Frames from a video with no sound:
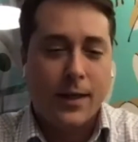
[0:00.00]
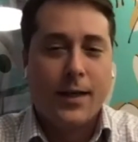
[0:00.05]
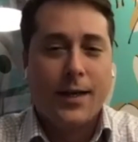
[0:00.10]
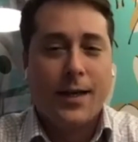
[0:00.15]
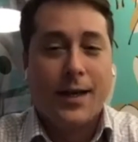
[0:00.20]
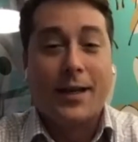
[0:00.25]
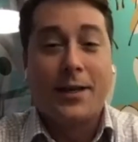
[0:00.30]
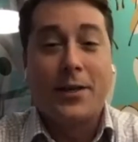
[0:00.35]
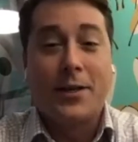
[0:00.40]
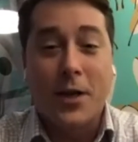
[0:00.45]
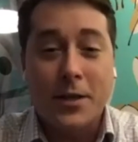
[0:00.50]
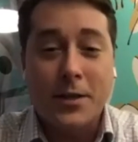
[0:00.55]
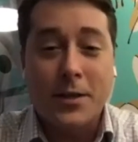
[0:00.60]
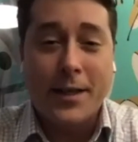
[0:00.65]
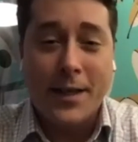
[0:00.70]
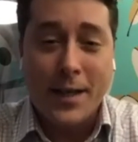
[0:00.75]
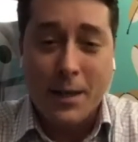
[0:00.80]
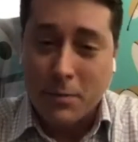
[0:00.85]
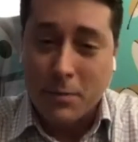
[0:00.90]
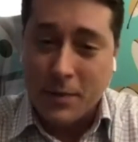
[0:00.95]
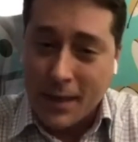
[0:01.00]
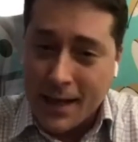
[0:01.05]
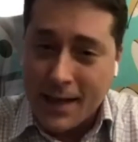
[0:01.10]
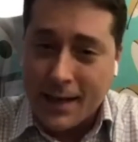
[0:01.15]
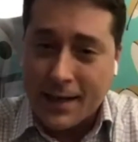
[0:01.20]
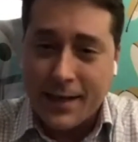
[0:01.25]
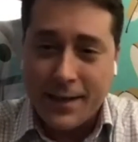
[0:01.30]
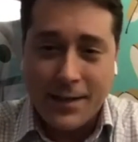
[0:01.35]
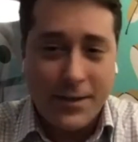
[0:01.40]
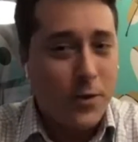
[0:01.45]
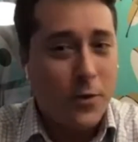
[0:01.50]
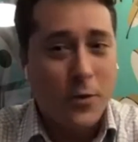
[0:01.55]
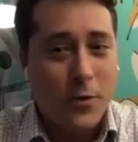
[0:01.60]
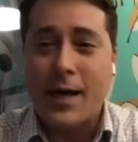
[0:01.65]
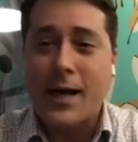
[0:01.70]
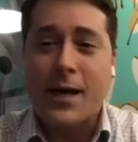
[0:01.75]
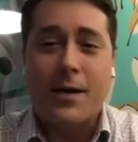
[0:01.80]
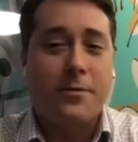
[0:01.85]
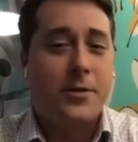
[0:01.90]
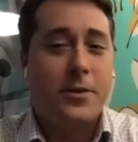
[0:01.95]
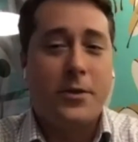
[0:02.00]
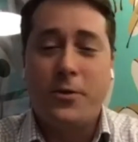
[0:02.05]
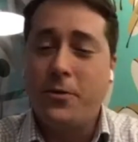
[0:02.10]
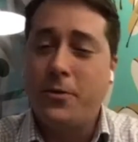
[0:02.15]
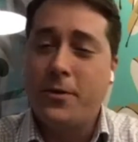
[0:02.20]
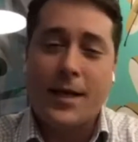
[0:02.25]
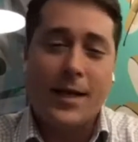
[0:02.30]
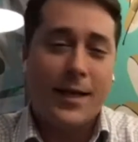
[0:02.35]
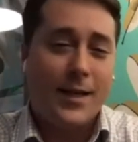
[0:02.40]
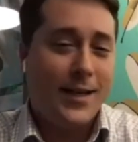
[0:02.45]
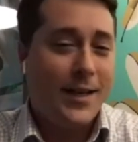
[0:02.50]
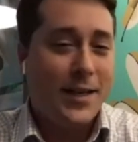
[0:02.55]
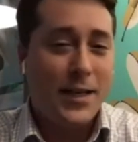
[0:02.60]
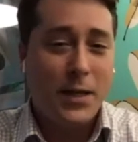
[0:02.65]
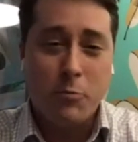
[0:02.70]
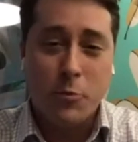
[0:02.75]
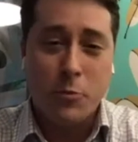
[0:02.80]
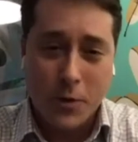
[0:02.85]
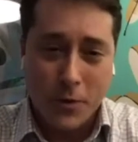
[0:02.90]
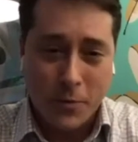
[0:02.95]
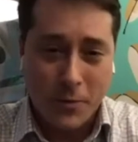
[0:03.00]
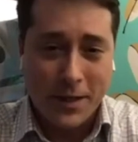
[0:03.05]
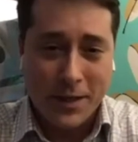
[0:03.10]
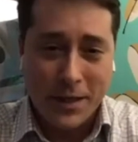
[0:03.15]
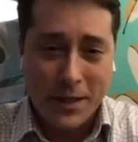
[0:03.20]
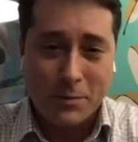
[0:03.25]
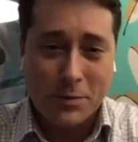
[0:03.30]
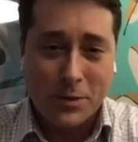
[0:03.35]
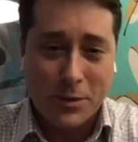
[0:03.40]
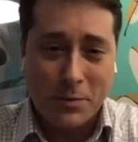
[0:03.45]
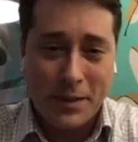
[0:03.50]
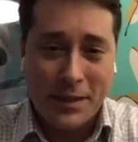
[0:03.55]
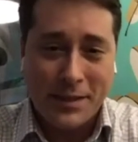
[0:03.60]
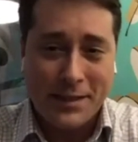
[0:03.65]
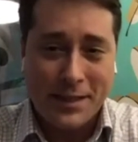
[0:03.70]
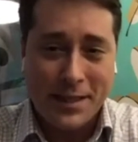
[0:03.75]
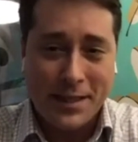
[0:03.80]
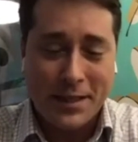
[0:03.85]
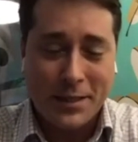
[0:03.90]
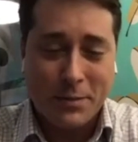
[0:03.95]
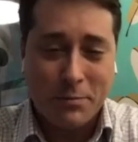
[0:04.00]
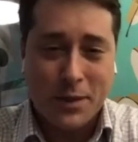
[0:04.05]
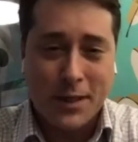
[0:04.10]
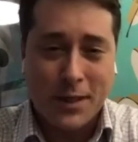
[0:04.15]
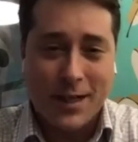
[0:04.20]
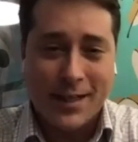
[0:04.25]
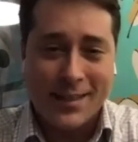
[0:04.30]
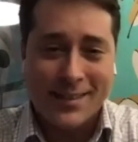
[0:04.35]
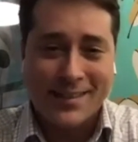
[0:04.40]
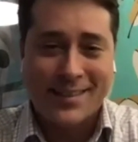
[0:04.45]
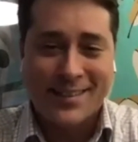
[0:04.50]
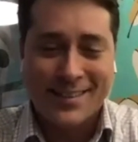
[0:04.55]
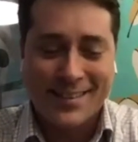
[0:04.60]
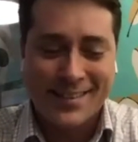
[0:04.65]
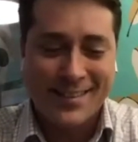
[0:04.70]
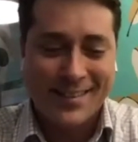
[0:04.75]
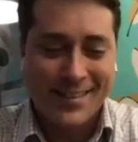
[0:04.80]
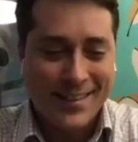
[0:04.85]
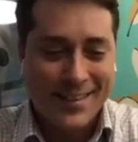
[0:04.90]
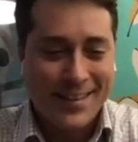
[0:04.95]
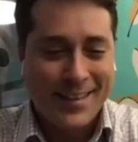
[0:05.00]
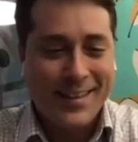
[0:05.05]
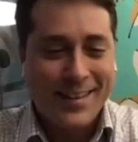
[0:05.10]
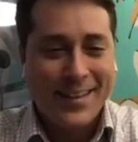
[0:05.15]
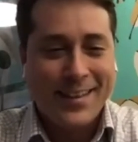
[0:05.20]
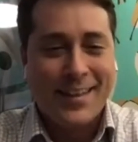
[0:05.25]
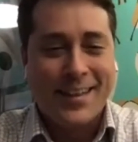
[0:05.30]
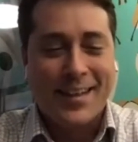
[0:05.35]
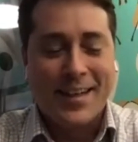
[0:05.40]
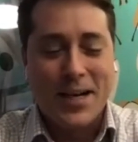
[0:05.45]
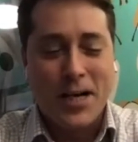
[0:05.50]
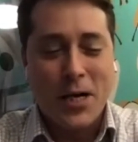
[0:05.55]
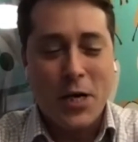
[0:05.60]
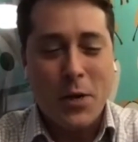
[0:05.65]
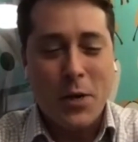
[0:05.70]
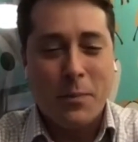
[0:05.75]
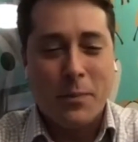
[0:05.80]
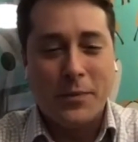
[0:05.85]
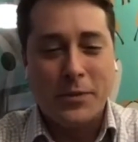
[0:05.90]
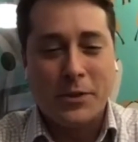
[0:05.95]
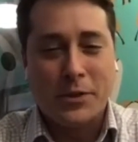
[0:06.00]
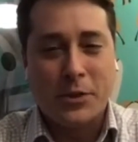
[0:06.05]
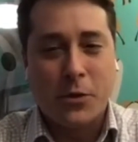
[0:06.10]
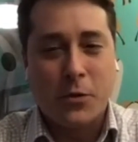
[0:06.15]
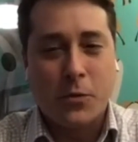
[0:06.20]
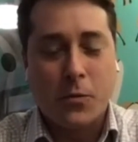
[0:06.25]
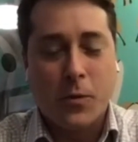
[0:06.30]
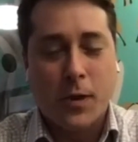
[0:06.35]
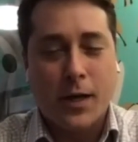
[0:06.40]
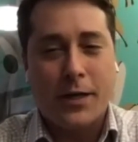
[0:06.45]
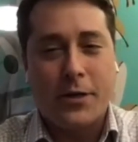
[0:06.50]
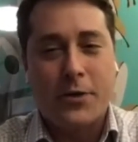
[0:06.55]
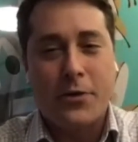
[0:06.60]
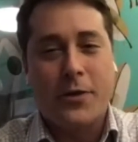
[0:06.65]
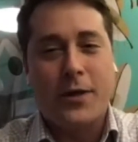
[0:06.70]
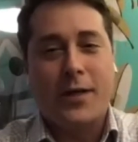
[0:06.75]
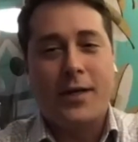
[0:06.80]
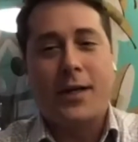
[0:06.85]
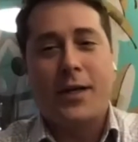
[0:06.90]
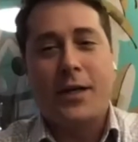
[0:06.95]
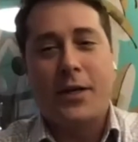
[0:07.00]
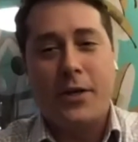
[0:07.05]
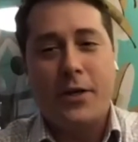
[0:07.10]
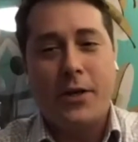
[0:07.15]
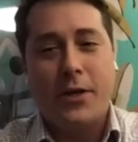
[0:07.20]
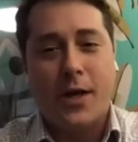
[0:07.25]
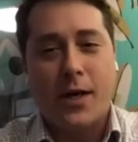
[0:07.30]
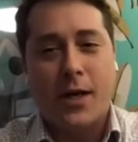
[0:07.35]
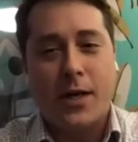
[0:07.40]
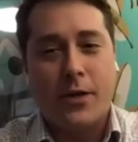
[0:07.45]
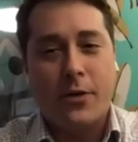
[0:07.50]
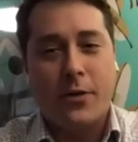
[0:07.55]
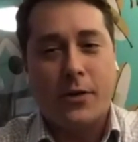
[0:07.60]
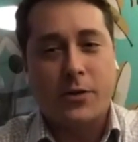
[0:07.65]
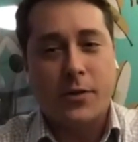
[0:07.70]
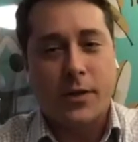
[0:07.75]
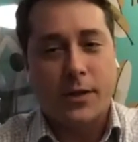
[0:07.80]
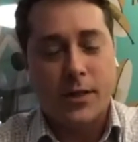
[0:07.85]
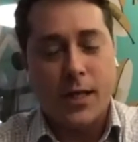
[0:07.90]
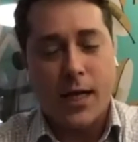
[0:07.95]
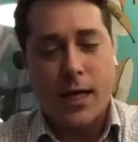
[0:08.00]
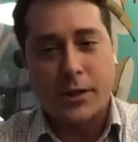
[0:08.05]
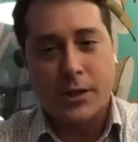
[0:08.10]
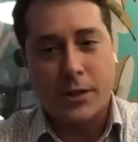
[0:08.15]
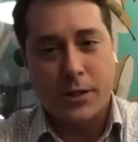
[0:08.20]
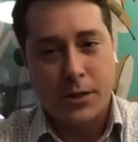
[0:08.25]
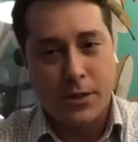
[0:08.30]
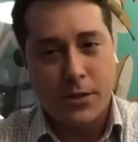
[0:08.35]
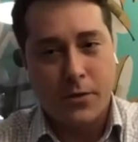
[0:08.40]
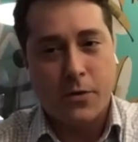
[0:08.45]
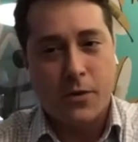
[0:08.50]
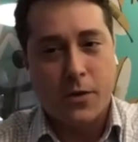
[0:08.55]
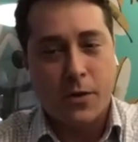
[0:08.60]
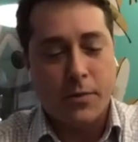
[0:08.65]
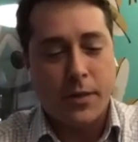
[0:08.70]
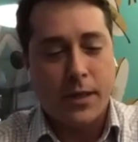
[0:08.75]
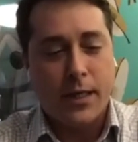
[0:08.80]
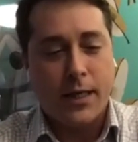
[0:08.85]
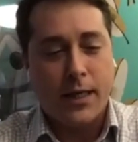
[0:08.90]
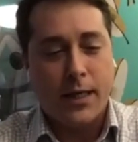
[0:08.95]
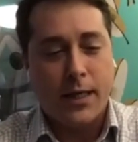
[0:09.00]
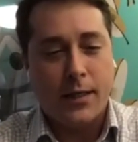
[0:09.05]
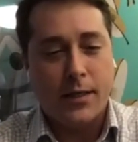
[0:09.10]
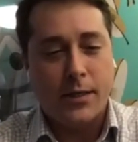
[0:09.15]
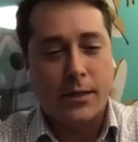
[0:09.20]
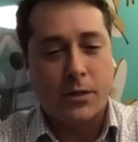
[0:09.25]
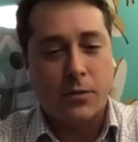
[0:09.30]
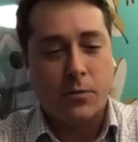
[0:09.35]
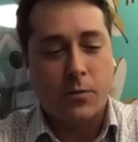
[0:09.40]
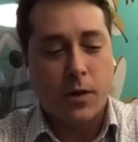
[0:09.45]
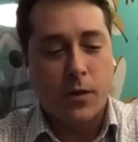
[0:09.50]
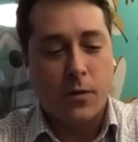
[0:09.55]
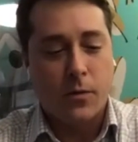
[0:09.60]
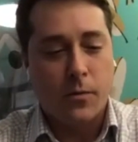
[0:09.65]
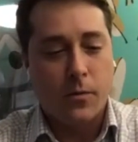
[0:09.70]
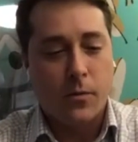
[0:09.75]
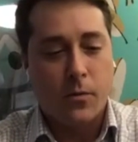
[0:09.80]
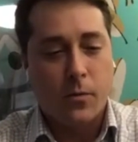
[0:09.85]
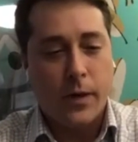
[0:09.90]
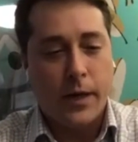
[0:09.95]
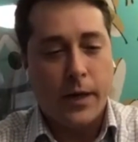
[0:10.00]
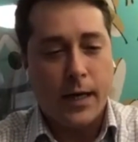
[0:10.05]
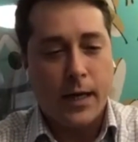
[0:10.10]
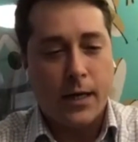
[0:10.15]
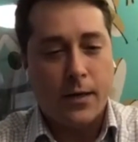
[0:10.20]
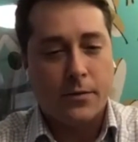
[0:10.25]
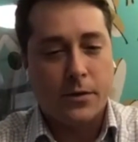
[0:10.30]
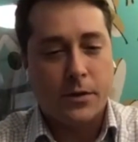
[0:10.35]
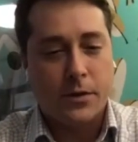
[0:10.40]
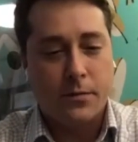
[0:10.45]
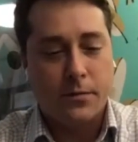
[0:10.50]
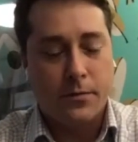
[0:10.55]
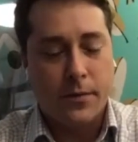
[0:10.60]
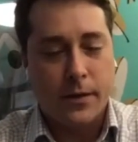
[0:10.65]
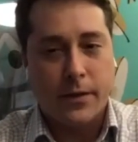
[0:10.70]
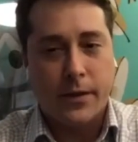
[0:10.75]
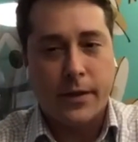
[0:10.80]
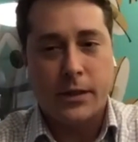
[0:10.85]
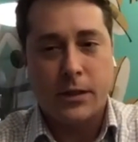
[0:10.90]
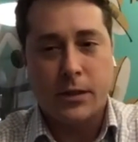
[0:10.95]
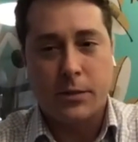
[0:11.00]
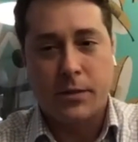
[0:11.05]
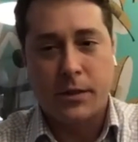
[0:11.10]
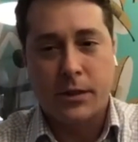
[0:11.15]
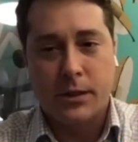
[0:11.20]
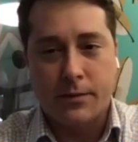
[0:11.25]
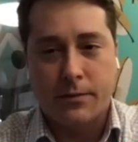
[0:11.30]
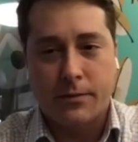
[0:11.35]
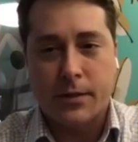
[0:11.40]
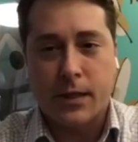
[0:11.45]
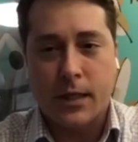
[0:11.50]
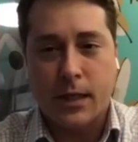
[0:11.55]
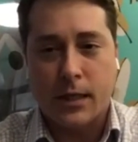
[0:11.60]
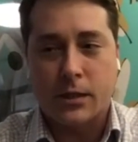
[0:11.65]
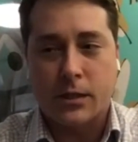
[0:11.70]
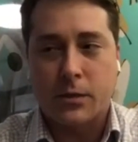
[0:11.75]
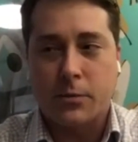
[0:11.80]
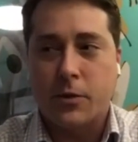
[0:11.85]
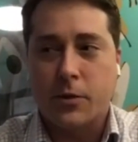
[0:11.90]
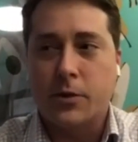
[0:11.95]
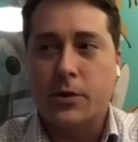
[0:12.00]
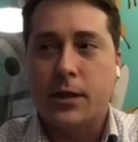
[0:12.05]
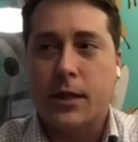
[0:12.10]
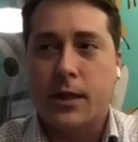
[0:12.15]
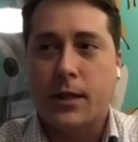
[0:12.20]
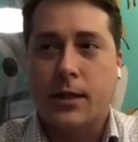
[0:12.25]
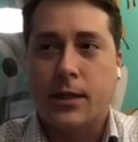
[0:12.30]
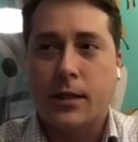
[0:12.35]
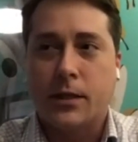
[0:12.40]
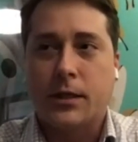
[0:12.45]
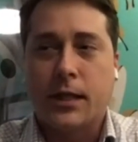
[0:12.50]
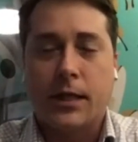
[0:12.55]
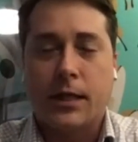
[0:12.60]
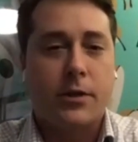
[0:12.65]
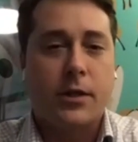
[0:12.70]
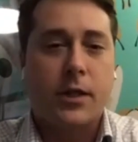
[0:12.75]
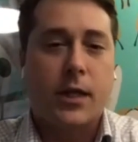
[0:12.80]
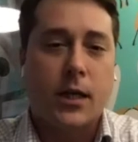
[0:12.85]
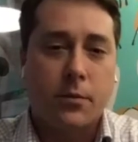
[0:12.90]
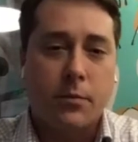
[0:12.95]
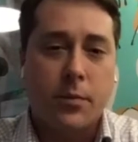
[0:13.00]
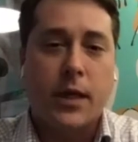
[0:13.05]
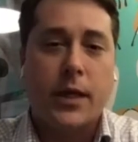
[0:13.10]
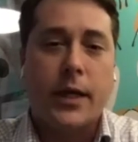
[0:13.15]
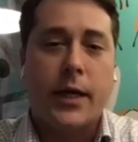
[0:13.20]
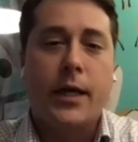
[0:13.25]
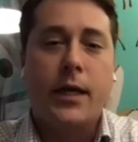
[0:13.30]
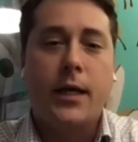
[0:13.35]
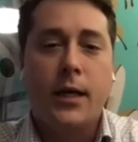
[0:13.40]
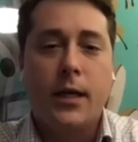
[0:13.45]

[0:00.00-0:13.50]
And luckily, I'm glad I don't have to do that anymore when it comes to PCI compliance. So what I do at U.S. Transactions Corp. is, well, we have some very specific customers that can save a lot of money